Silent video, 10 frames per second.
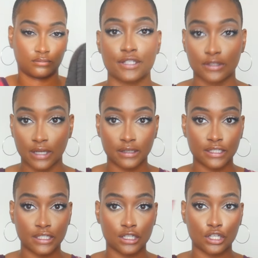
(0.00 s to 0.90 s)
So now I
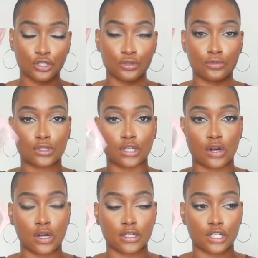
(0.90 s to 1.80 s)
need to
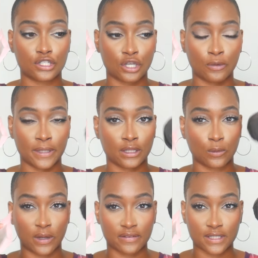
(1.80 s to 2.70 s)
start sewing the
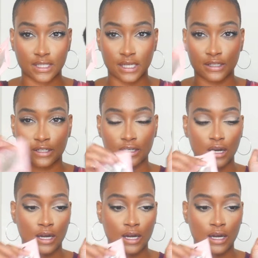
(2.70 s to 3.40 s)
wefts together.